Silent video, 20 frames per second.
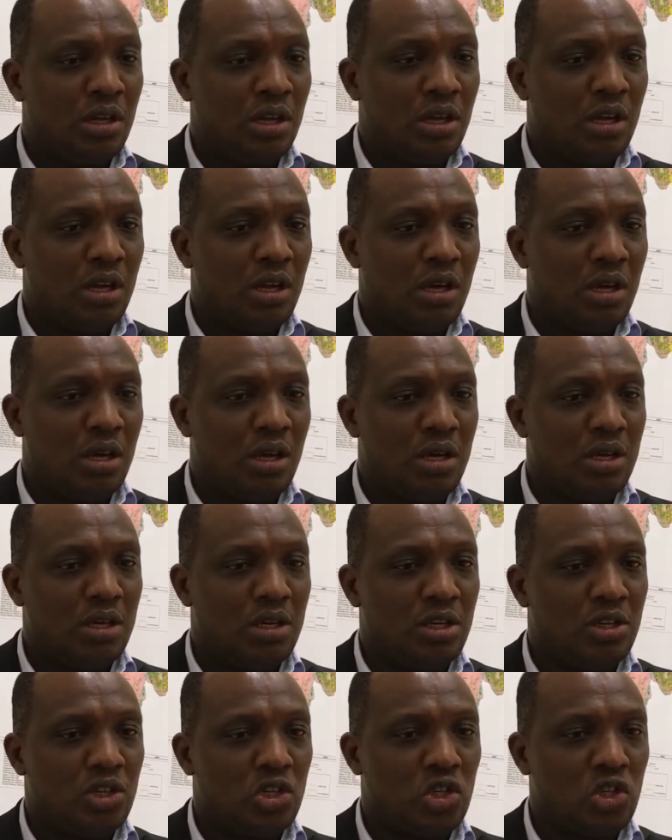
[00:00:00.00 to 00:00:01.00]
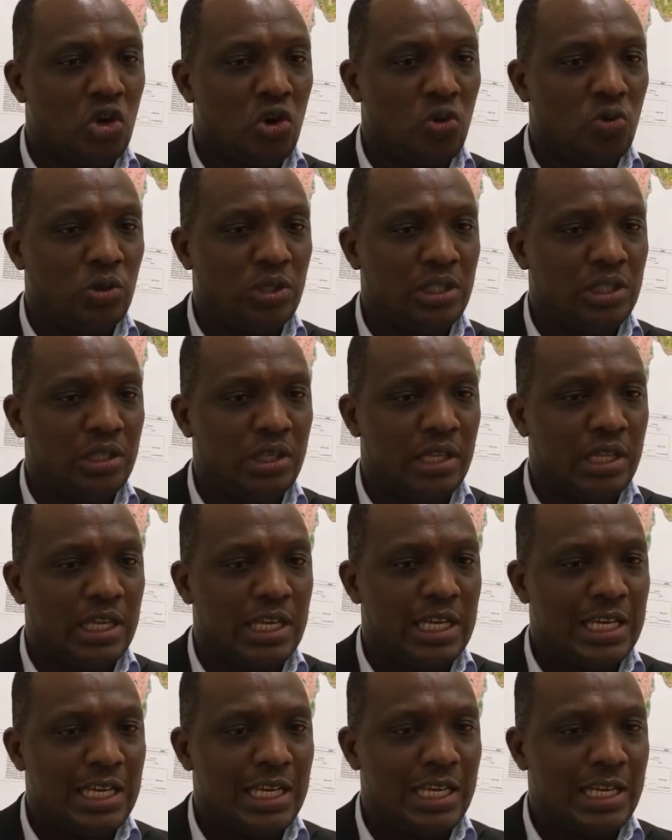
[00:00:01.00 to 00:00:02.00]
it showed
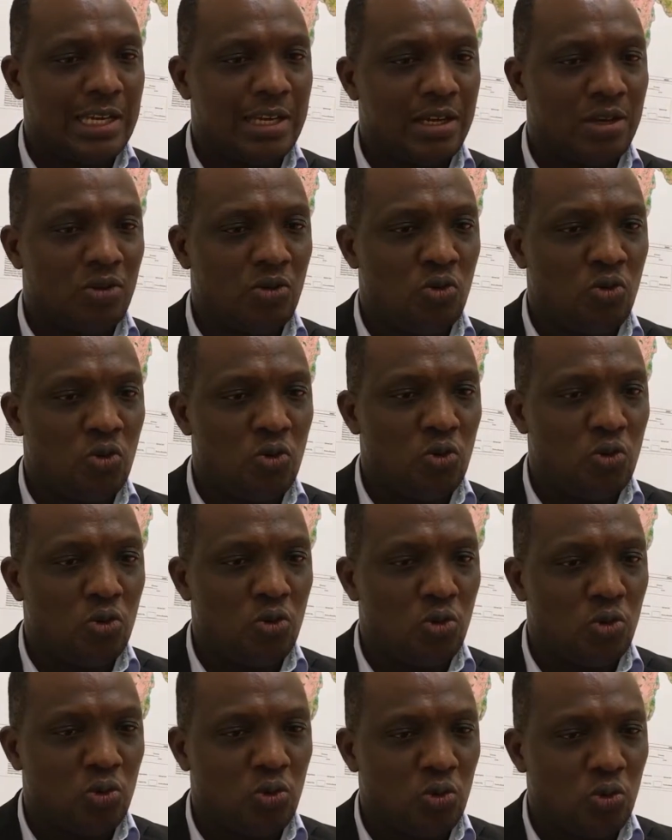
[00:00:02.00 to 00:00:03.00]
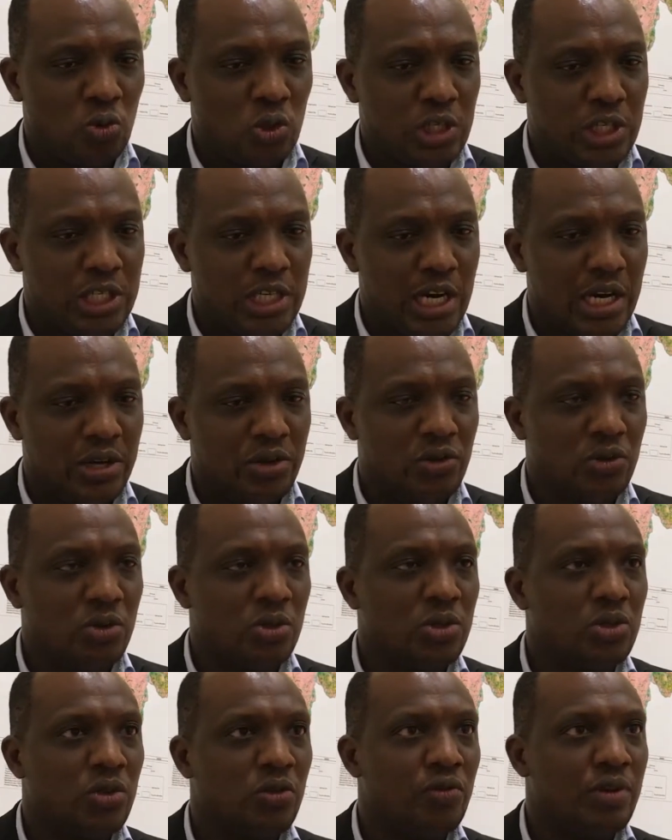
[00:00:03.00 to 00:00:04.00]
the good
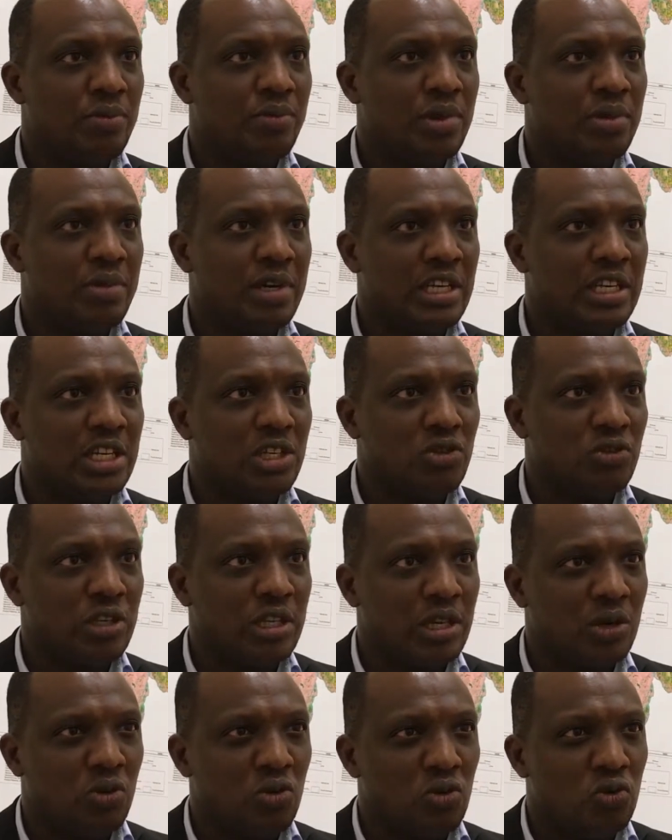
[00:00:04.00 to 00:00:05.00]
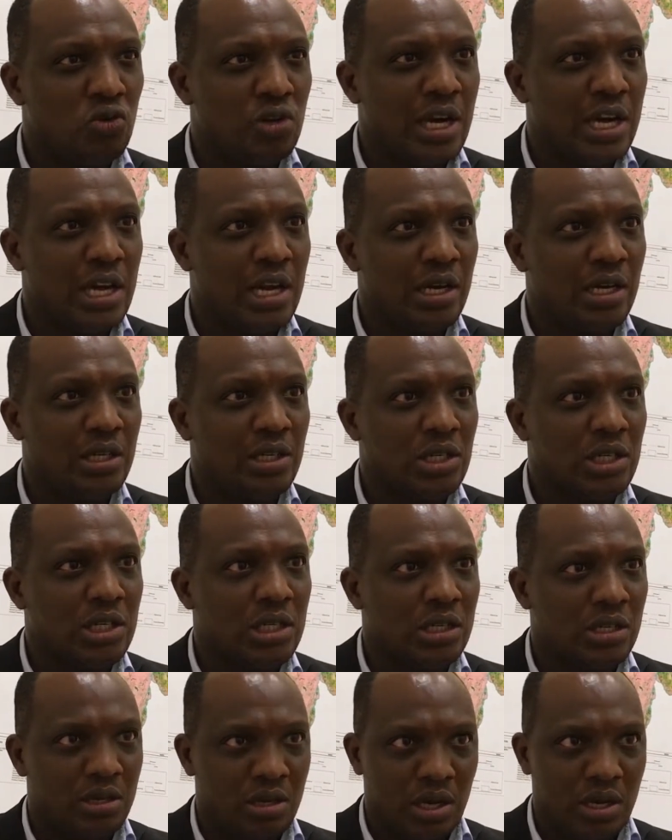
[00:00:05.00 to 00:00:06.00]
channels of implementation, the good
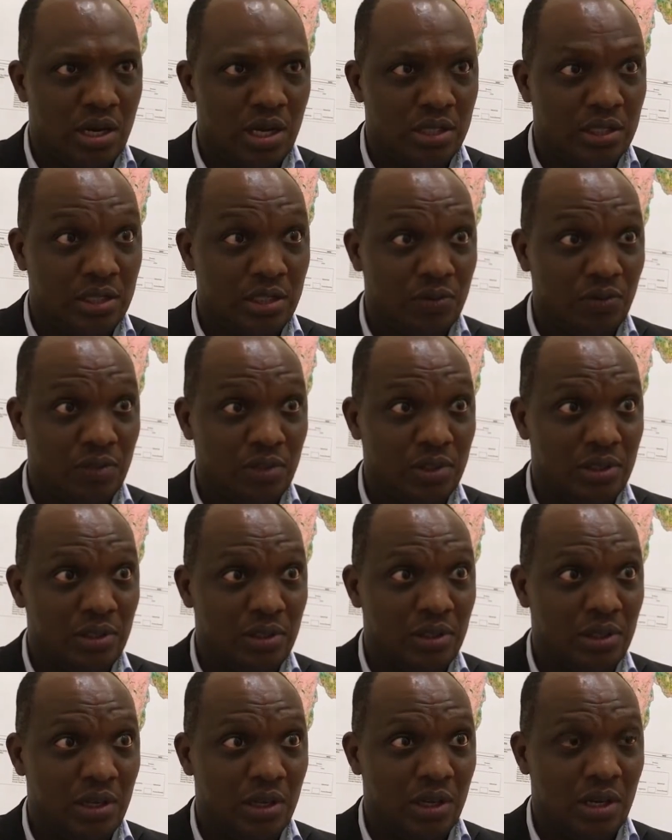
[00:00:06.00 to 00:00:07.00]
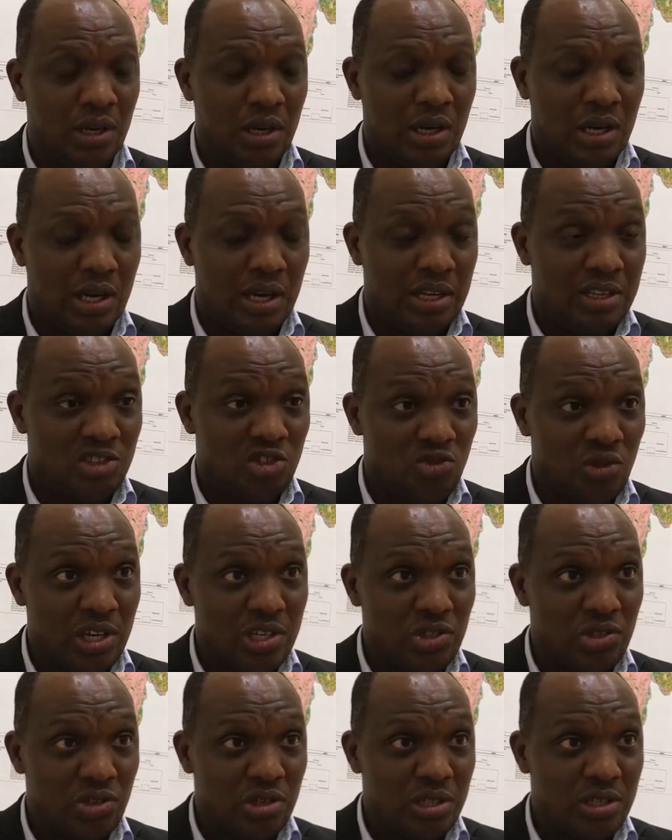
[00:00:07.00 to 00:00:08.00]
directives,
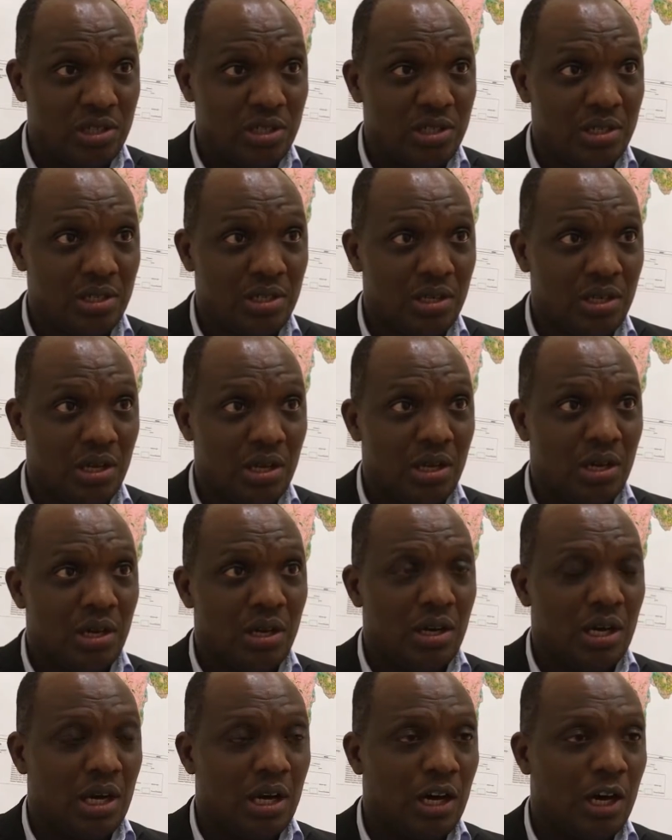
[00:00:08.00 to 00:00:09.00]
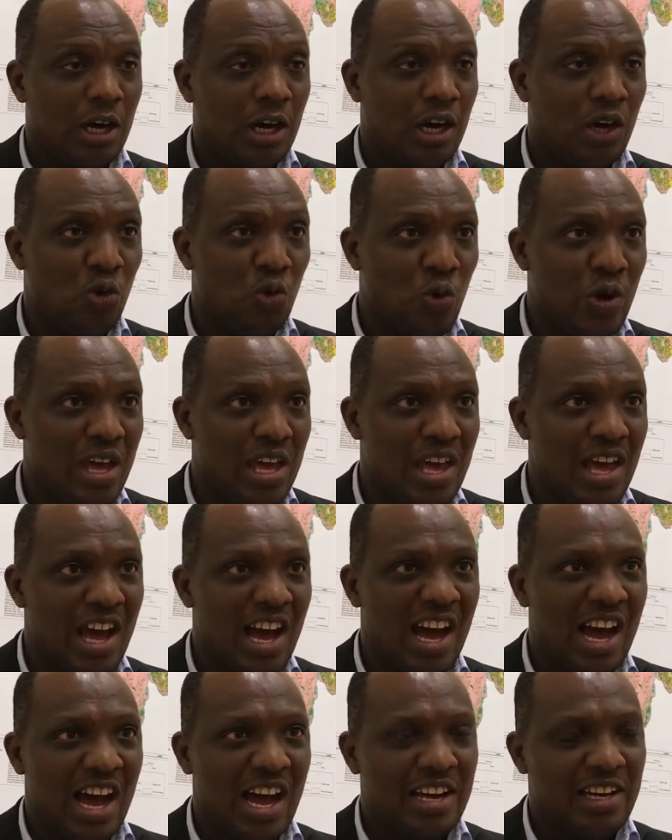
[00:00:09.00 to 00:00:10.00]
instructions,
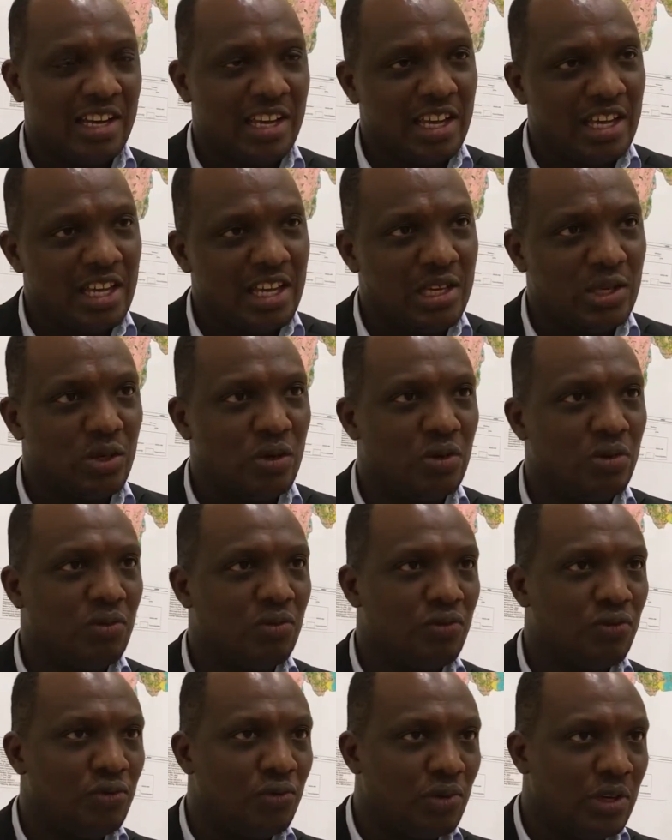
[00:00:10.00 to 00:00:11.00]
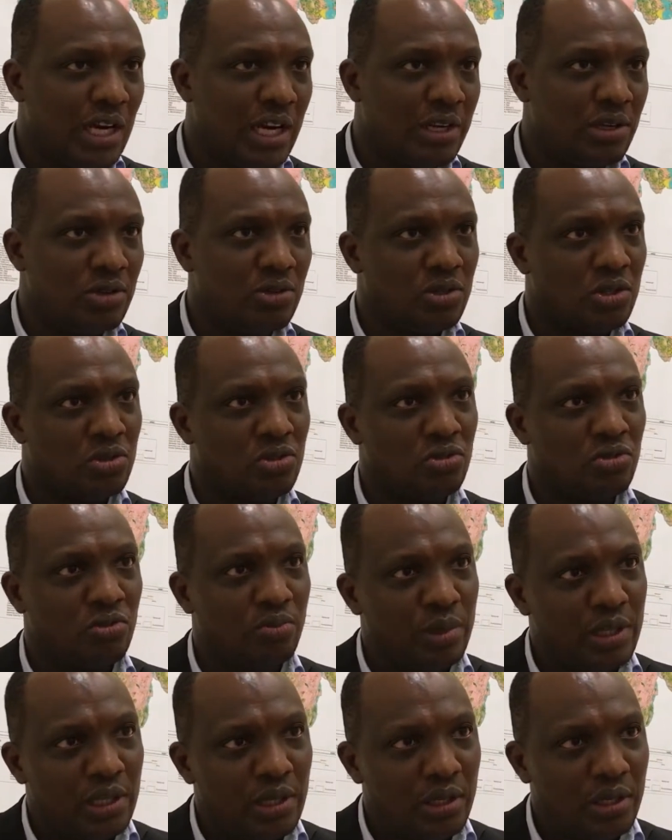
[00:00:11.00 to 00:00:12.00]
where and each of land use should
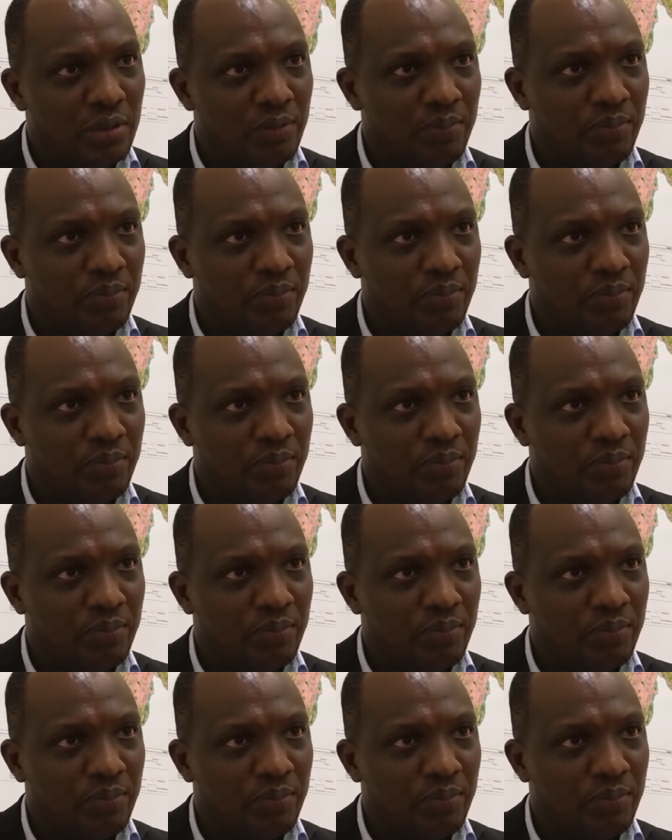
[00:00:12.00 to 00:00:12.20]
be.